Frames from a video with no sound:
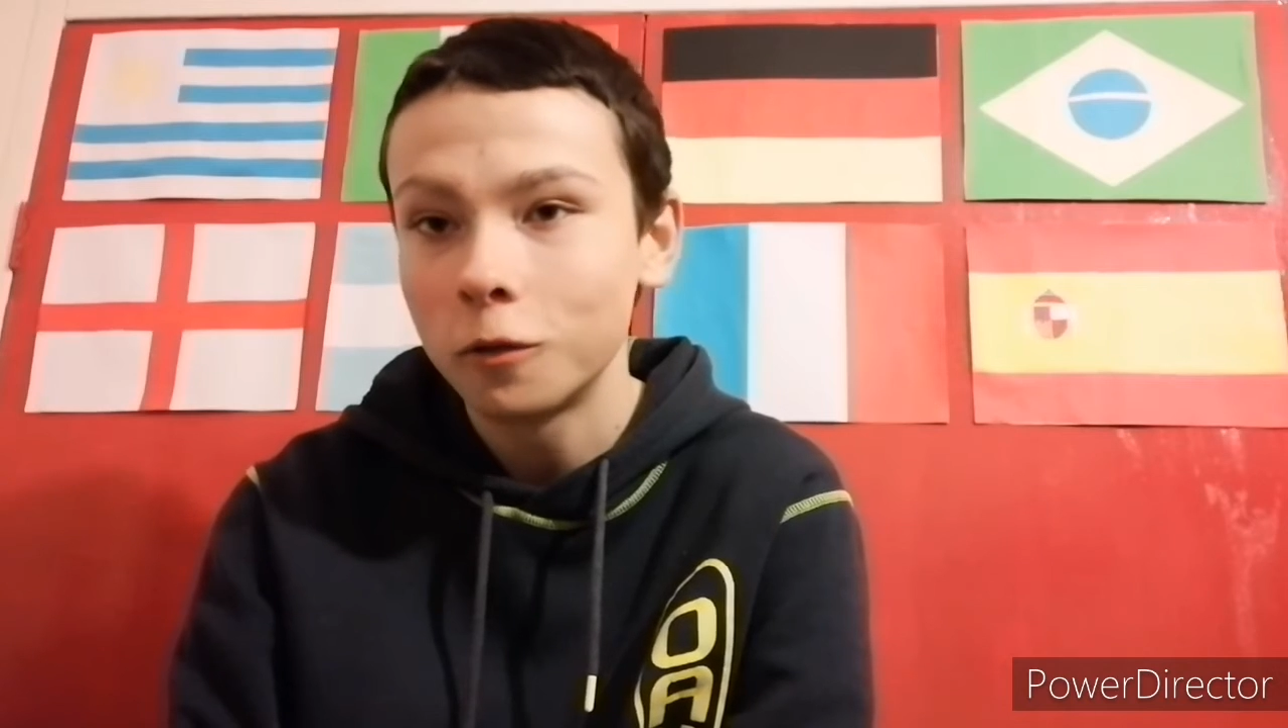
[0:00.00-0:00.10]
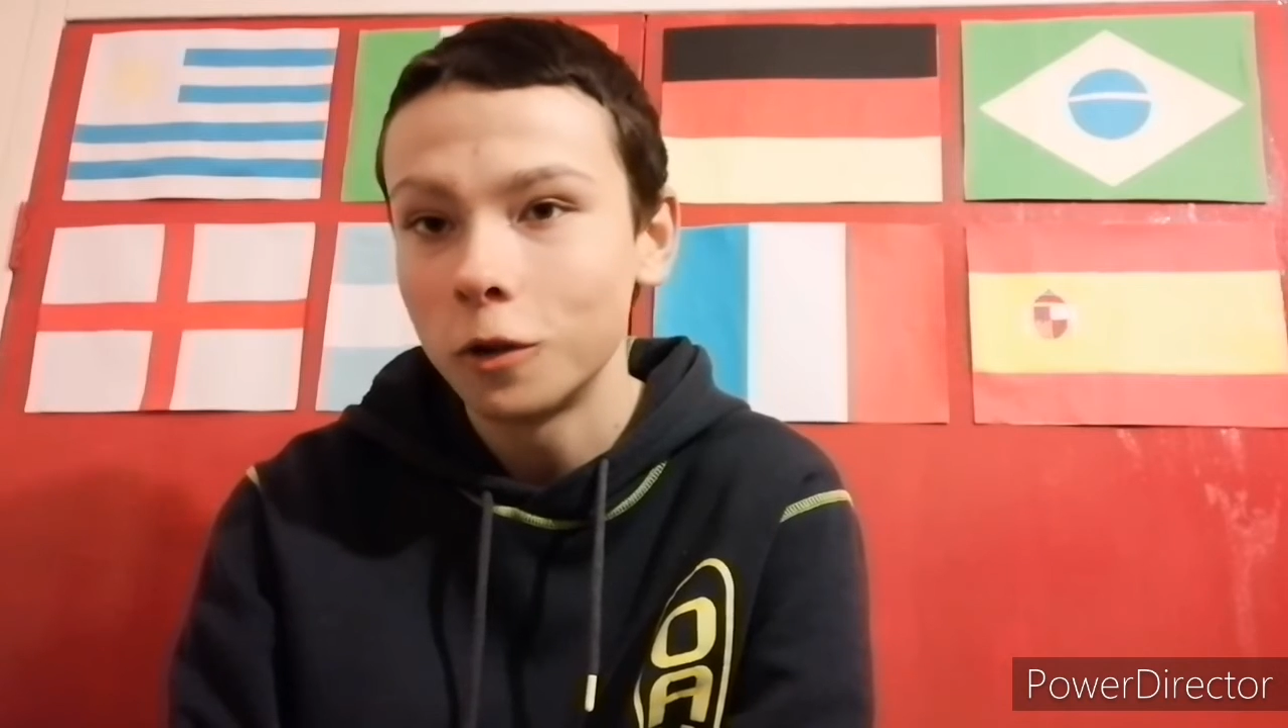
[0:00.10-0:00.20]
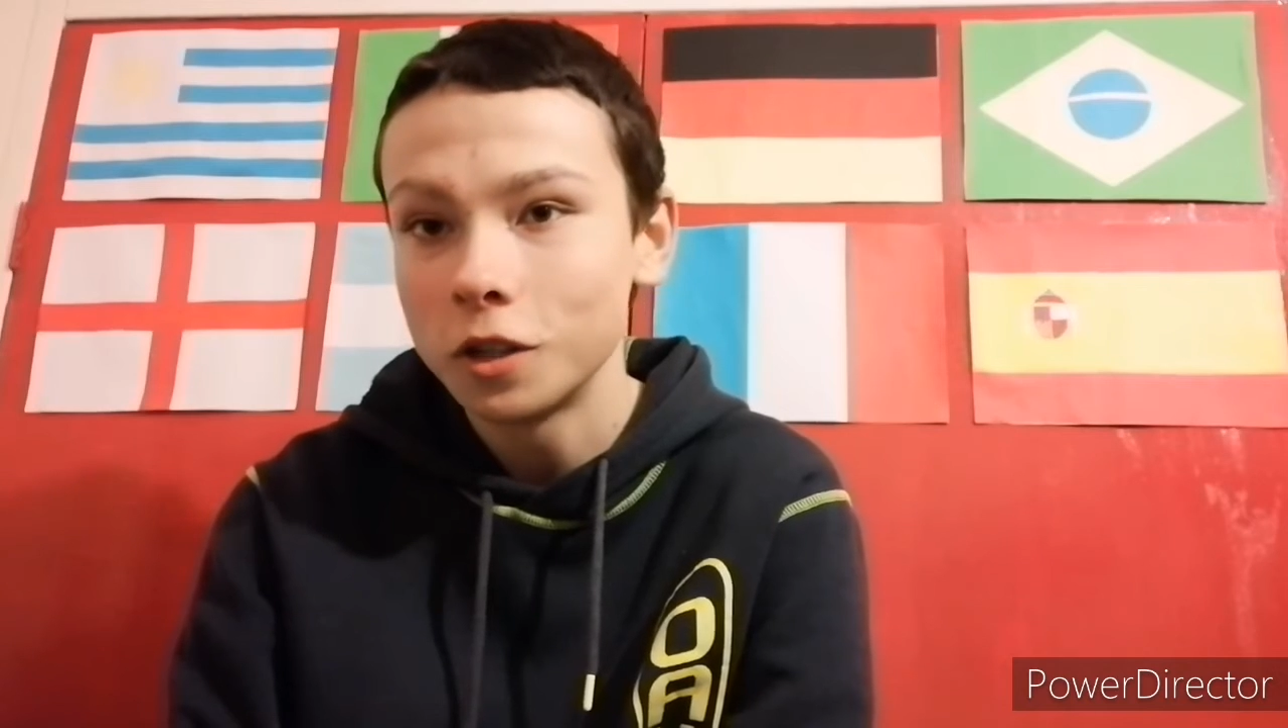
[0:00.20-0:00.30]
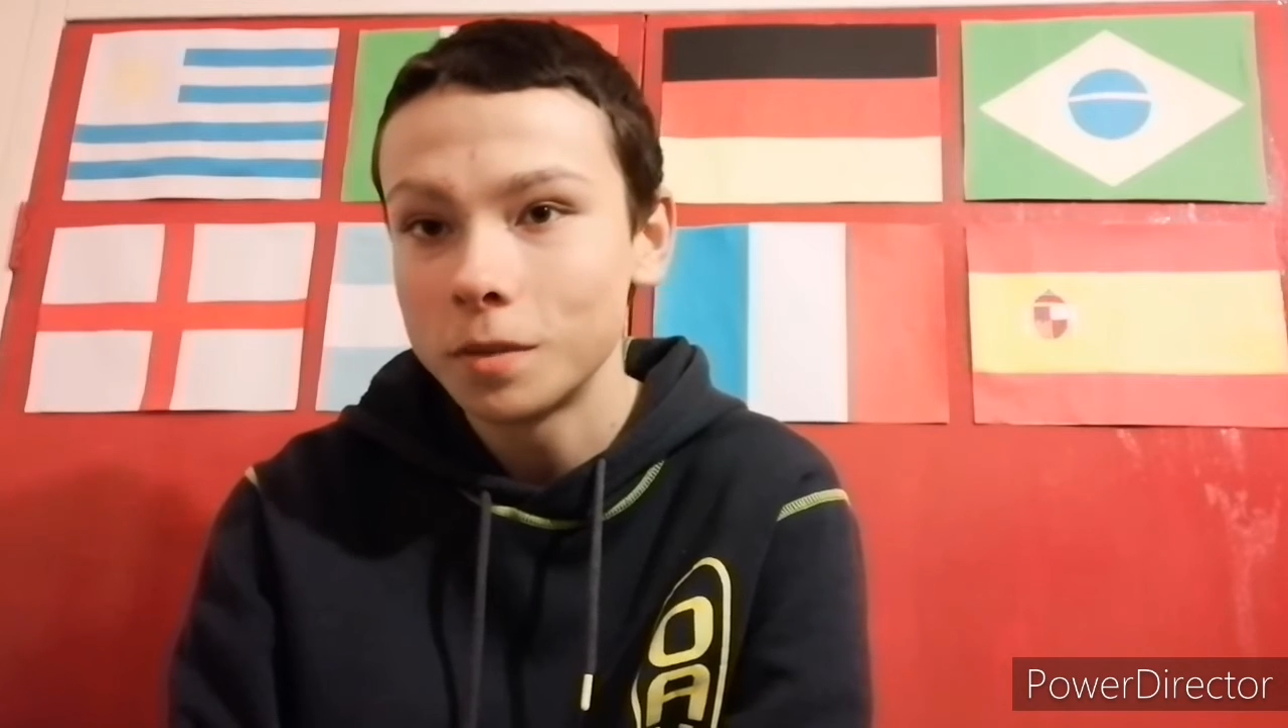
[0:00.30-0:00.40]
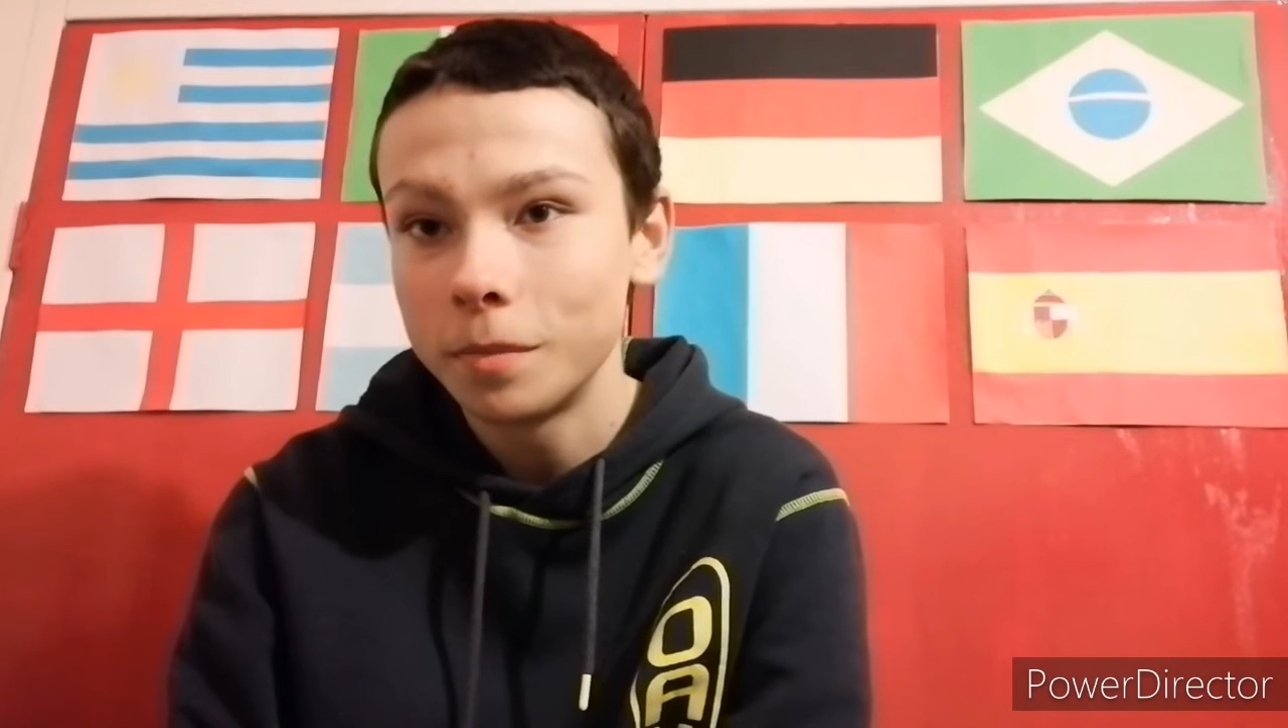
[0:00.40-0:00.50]

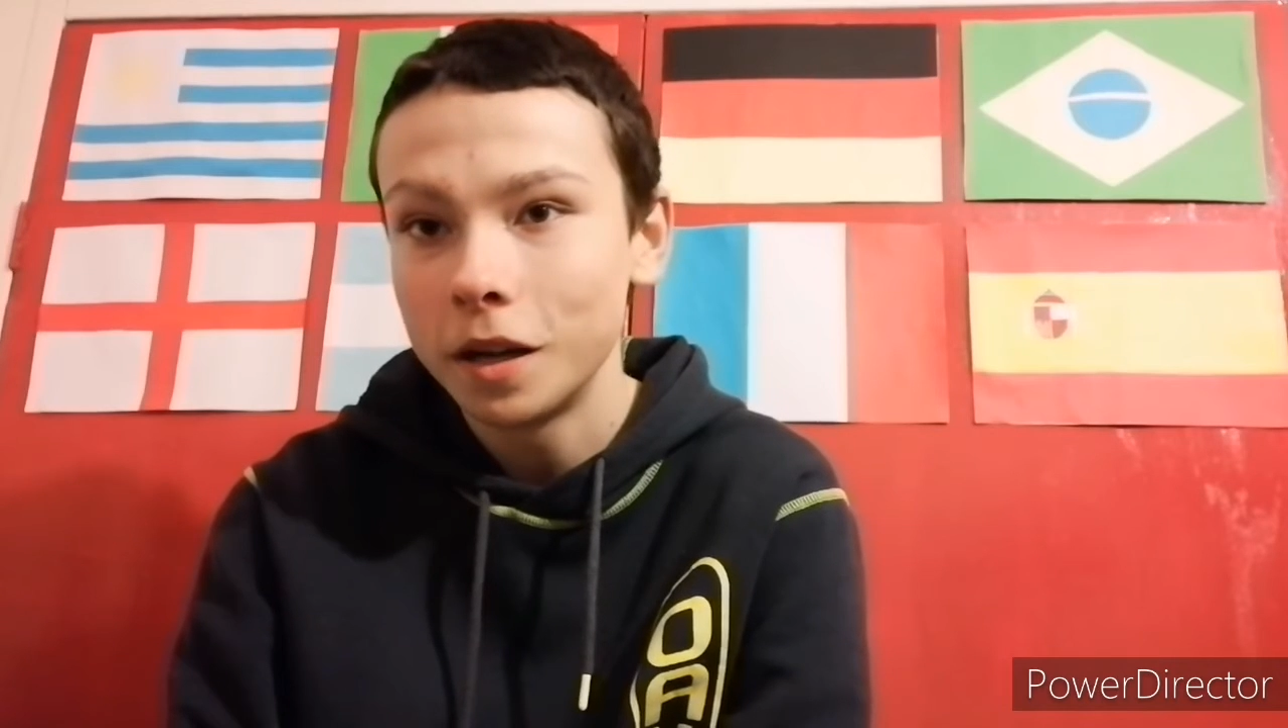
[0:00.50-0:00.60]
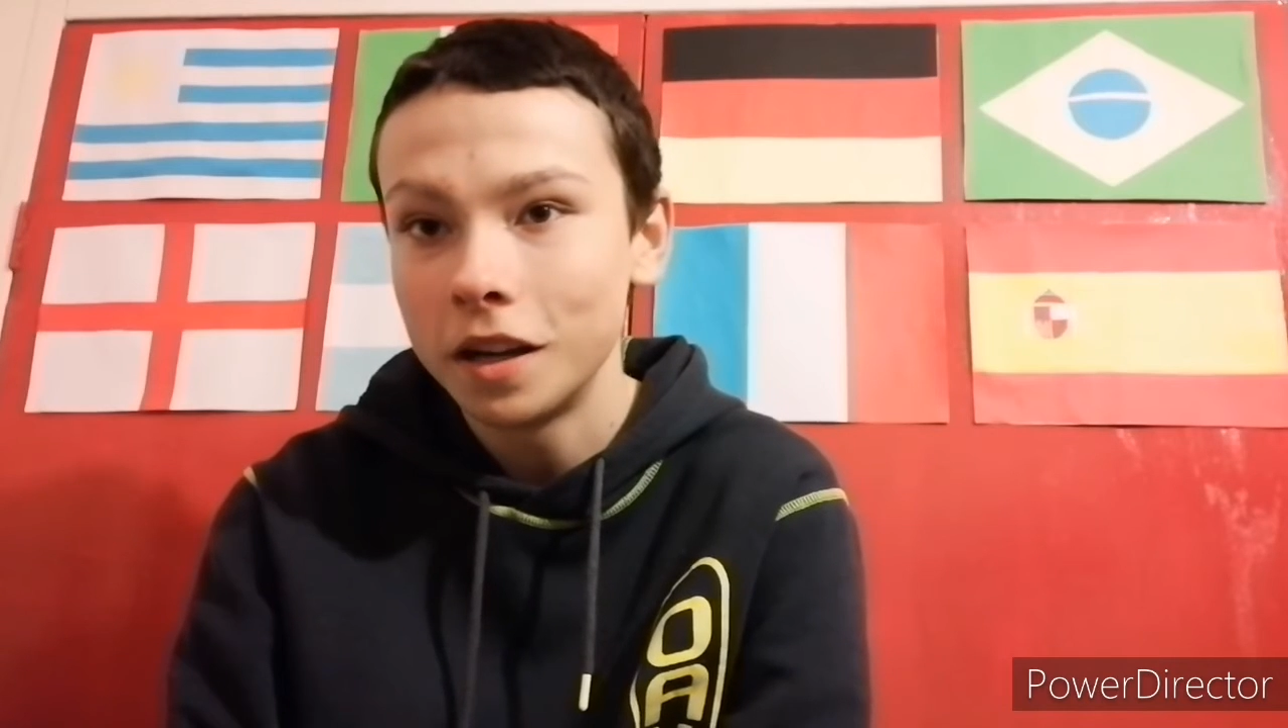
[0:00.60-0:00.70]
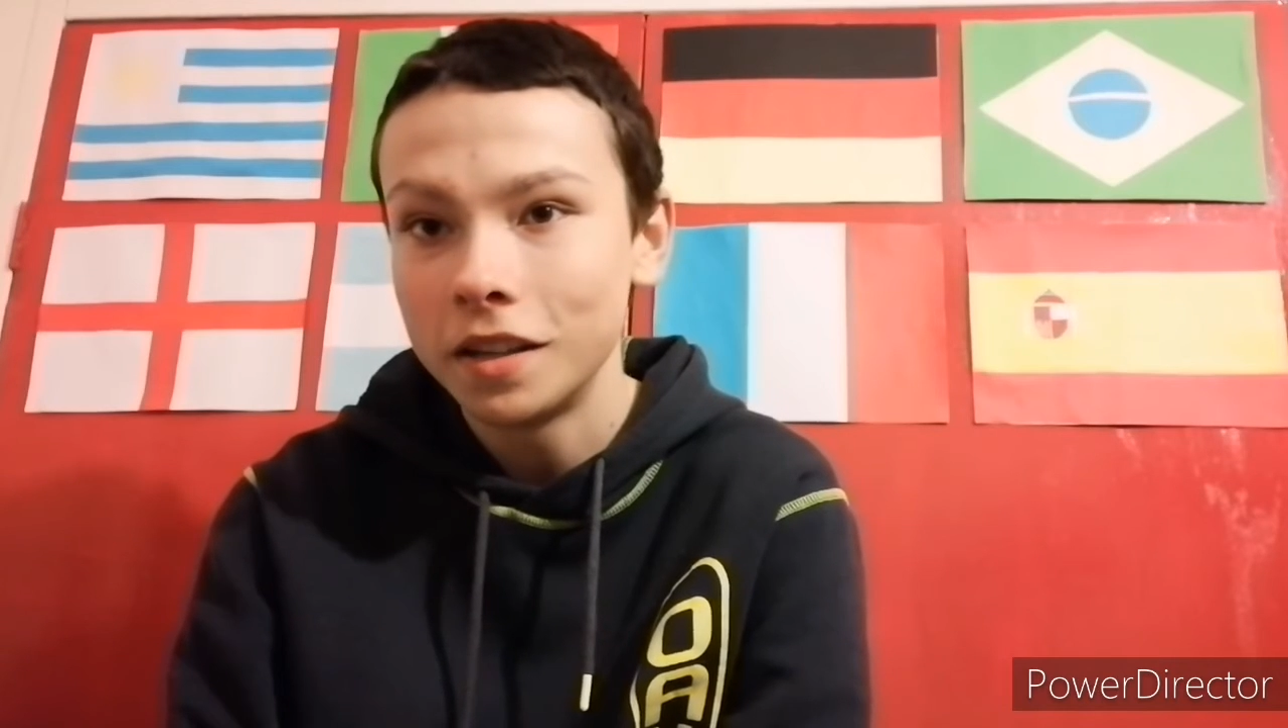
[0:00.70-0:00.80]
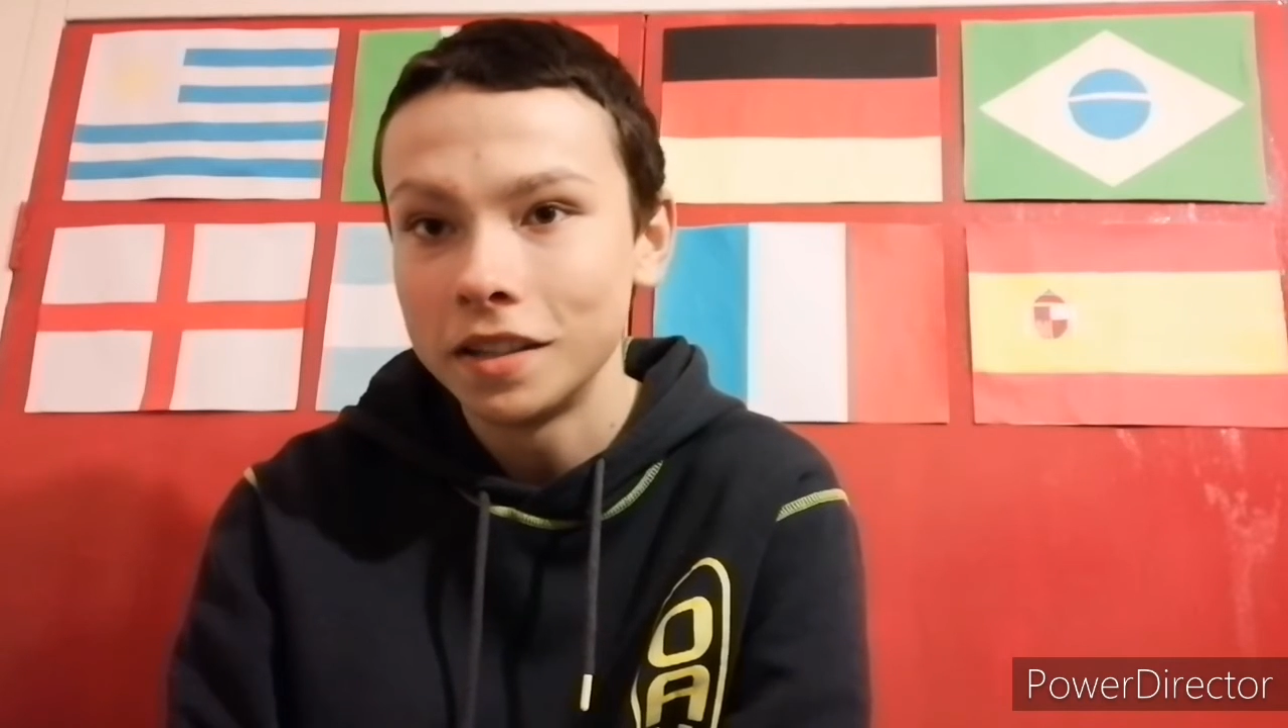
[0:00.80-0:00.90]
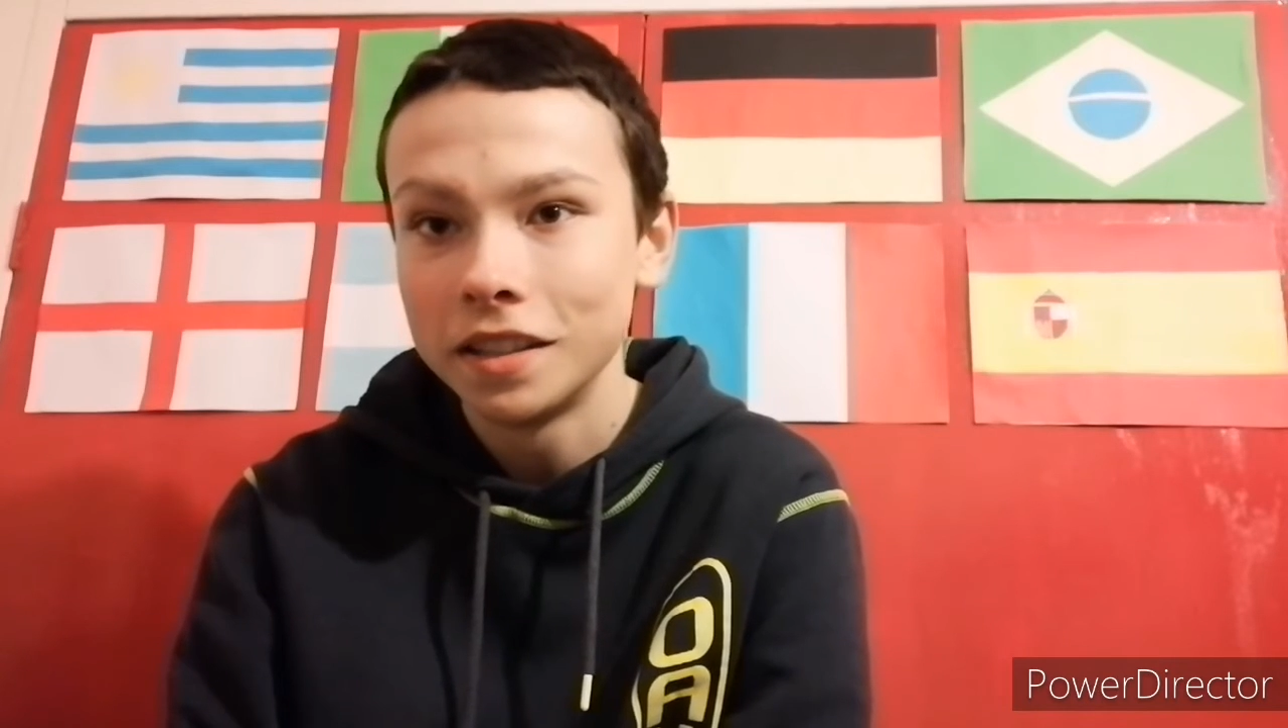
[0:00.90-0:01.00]

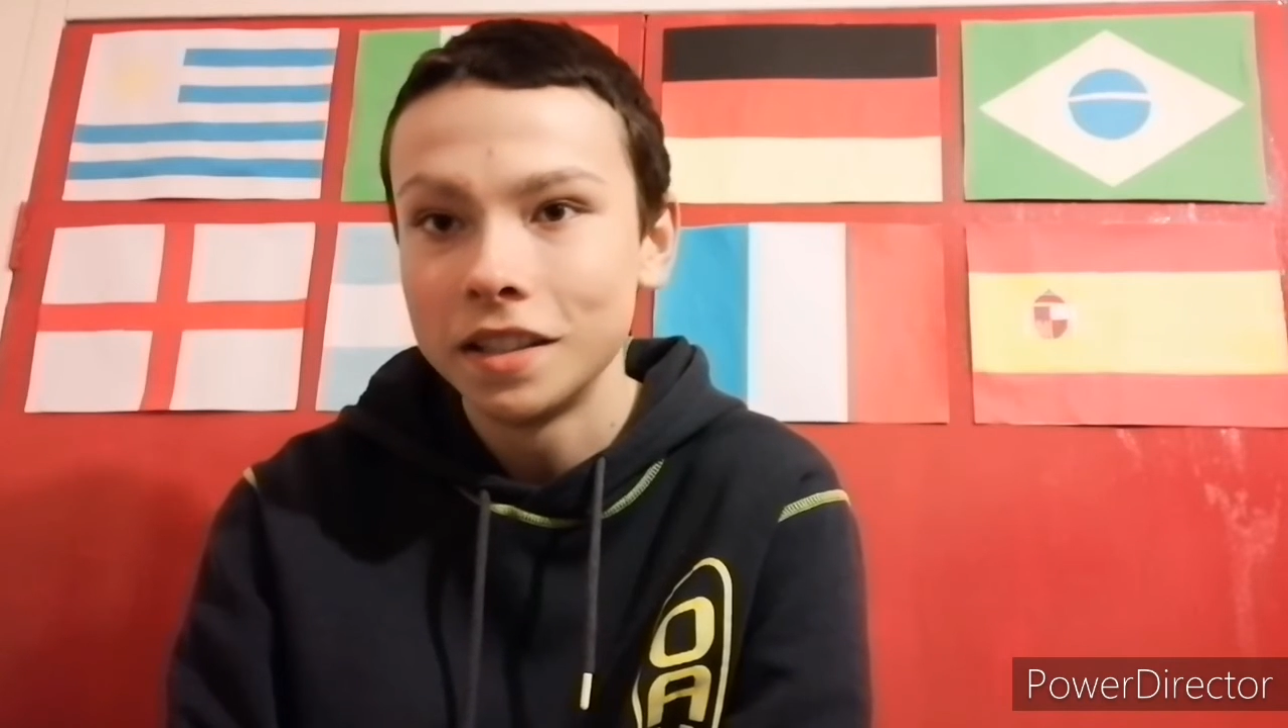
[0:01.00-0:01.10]
crossbar,